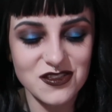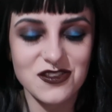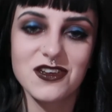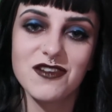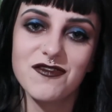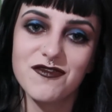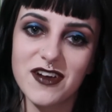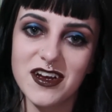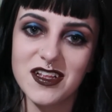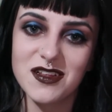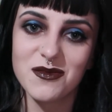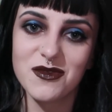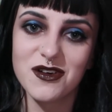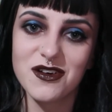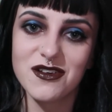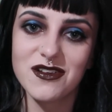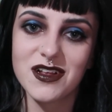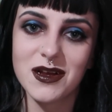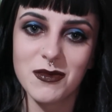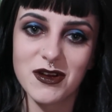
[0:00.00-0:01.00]
you can find them
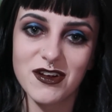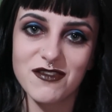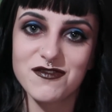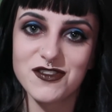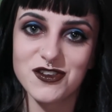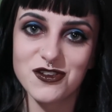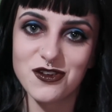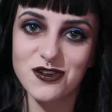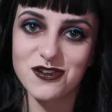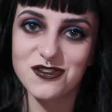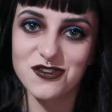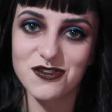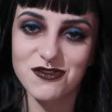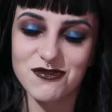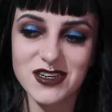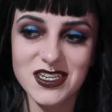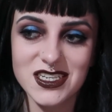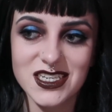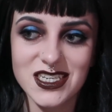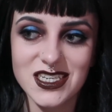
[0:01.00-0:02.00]
all. I might have done yours
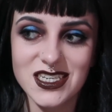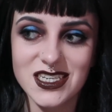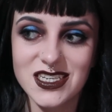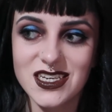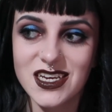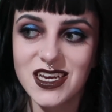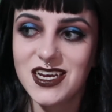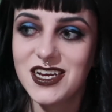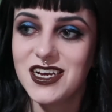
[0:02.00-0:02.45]
already.